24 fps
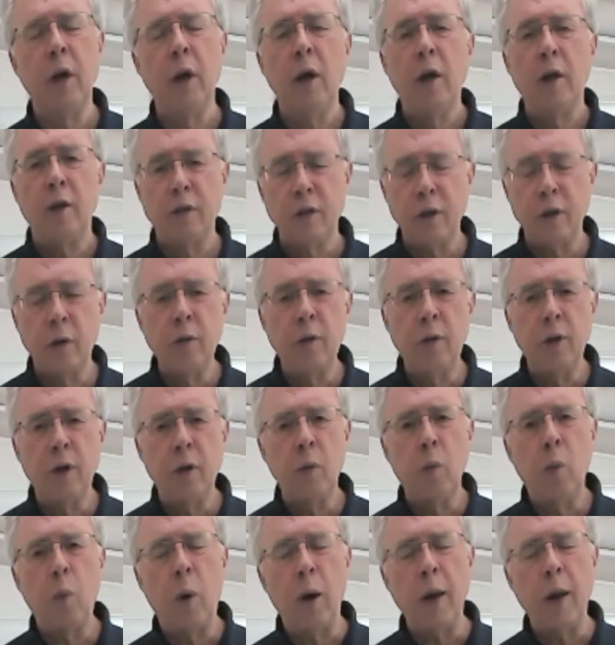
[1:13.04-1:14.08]
So that
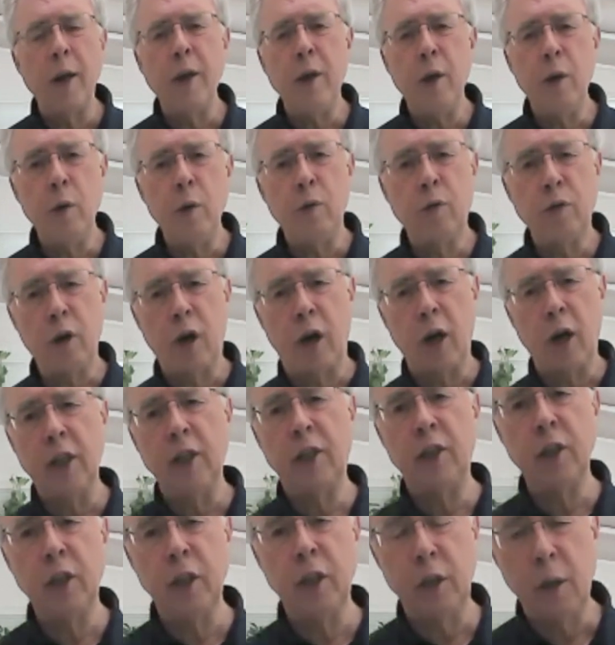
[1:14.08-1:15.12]
when you
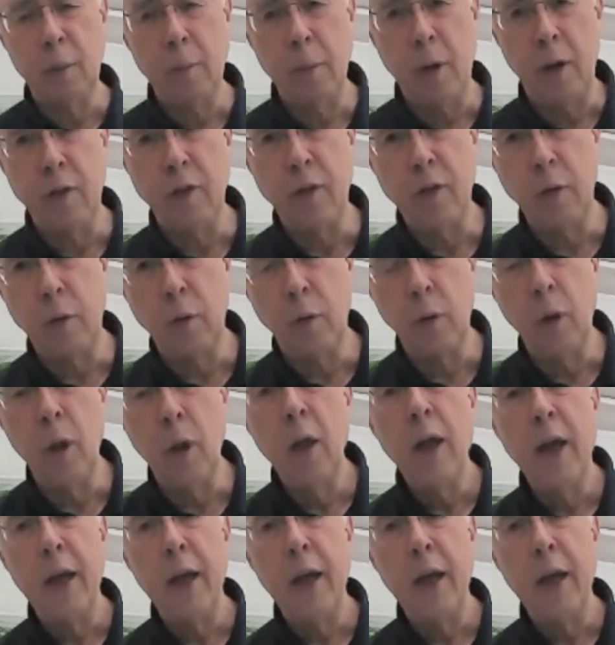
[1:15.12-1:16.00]
tighten a muscle,